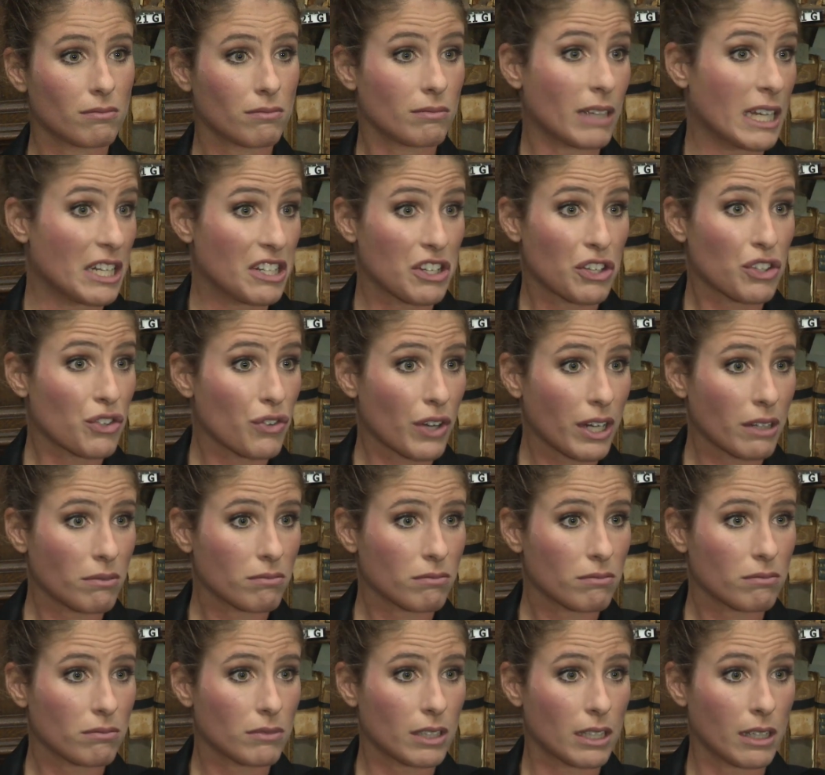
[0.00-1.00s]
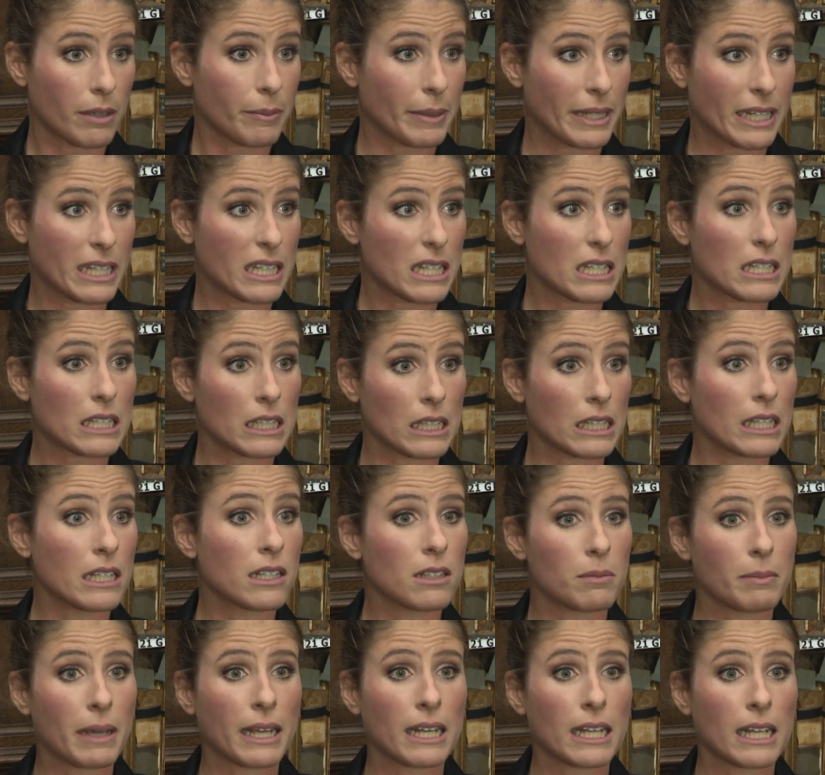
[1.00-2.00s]
industry. I mean, it still
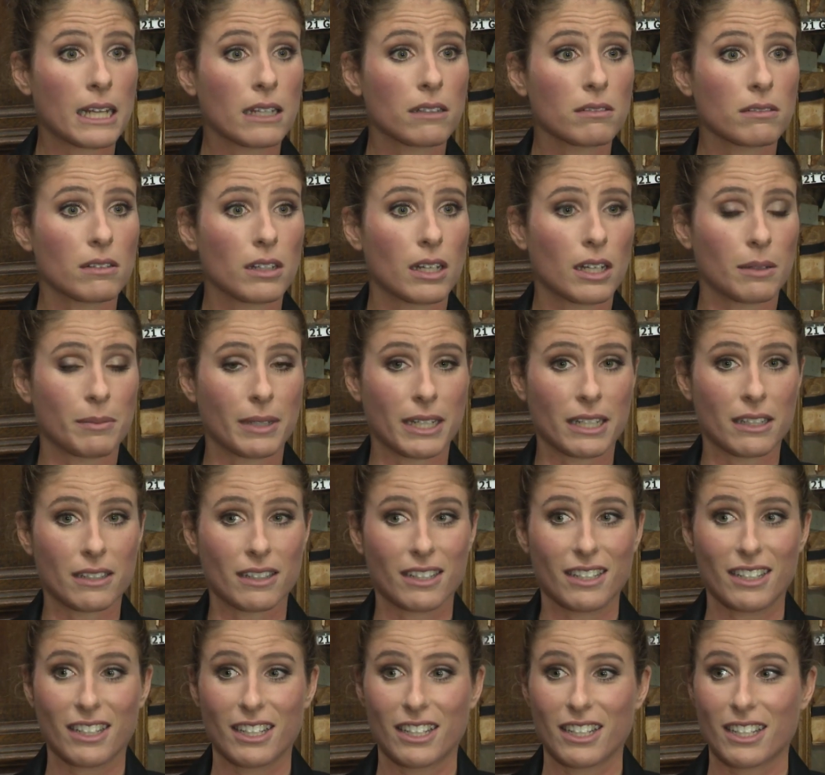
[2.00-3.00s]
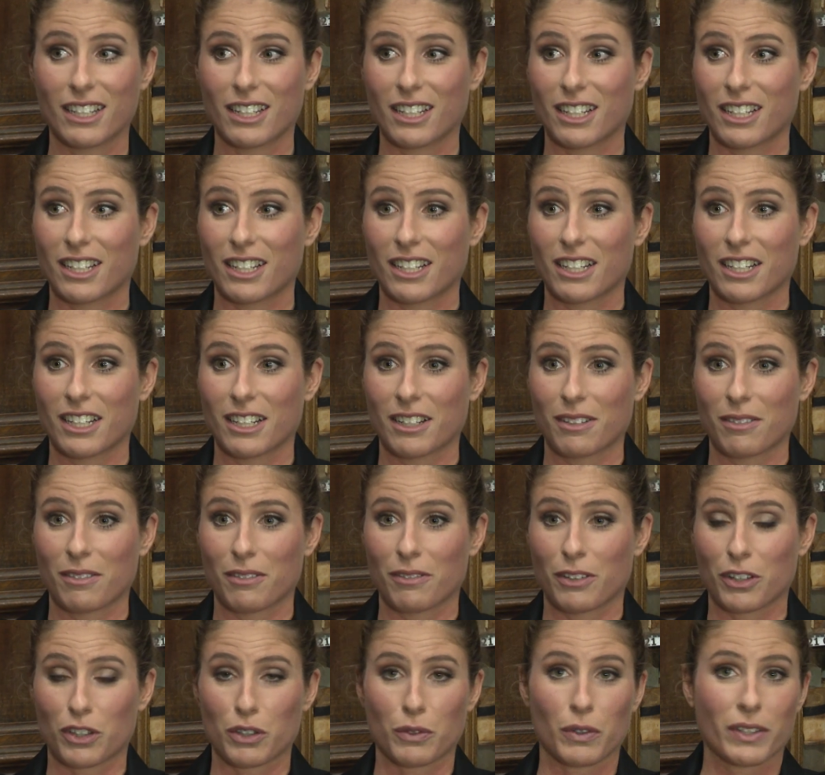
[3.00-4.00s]
is mainly. I mean,
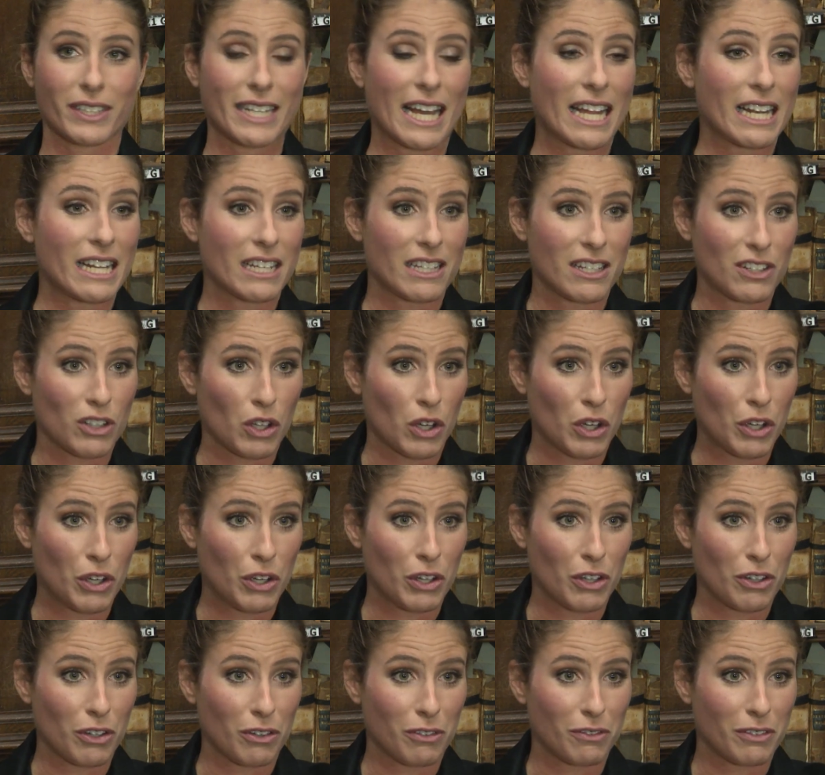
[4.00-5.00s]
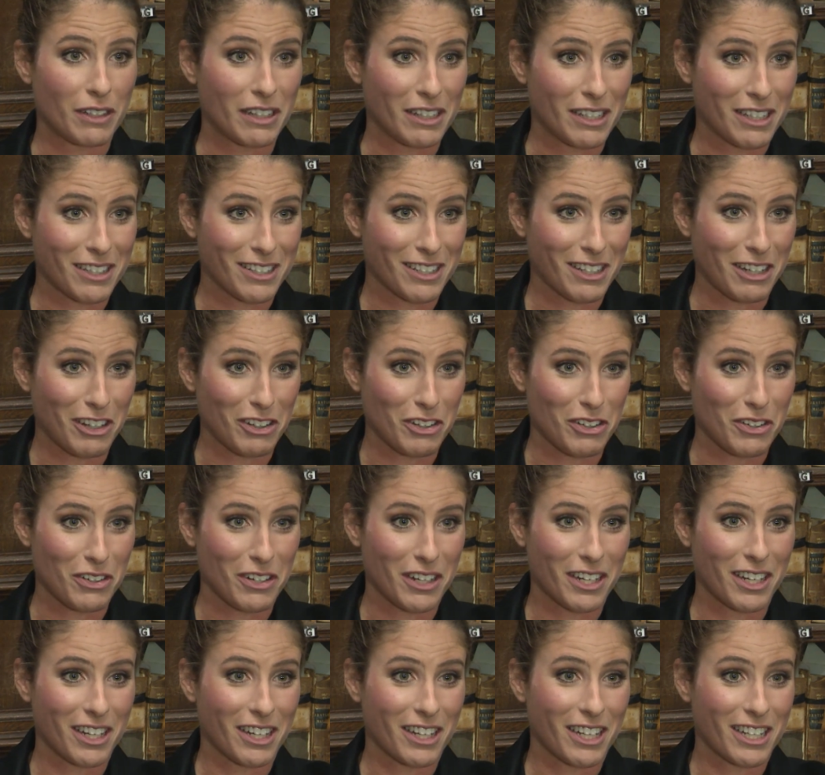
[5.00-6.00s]
first of all, tennis is not heard of in this
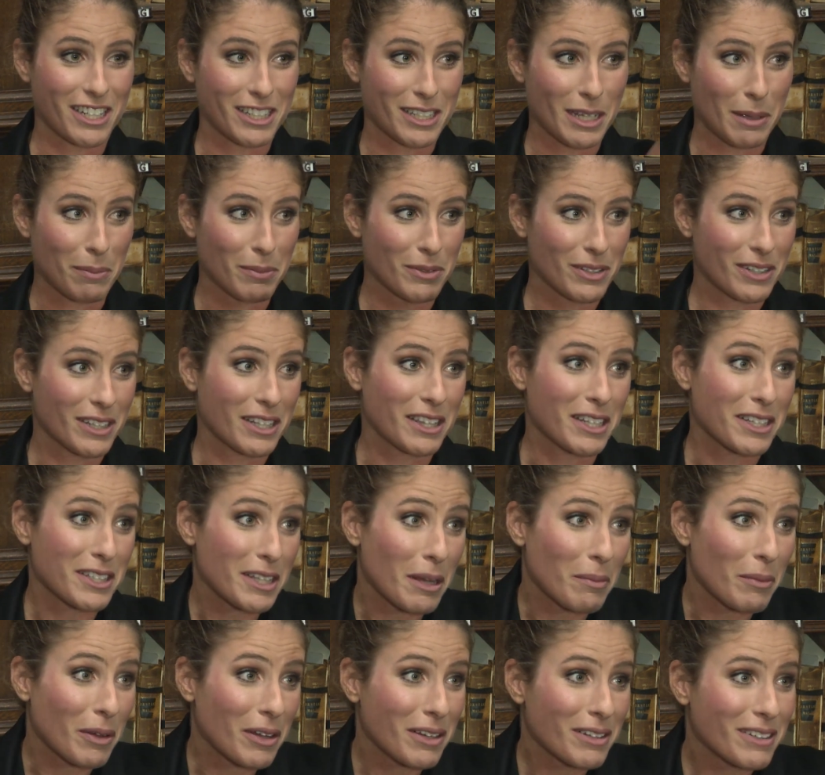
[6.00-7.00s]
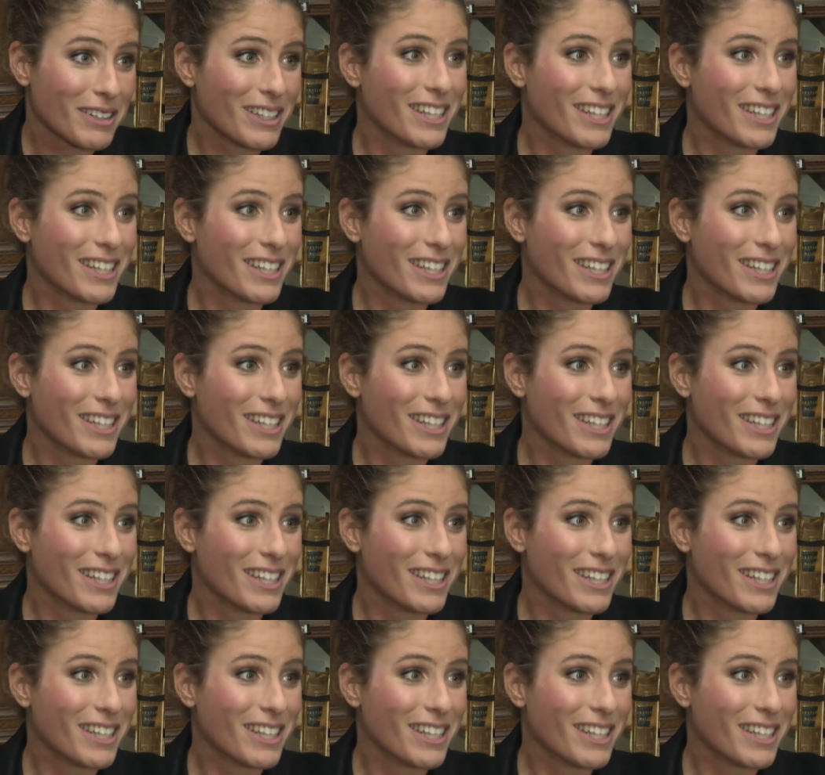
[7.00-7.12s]
country except in the summer.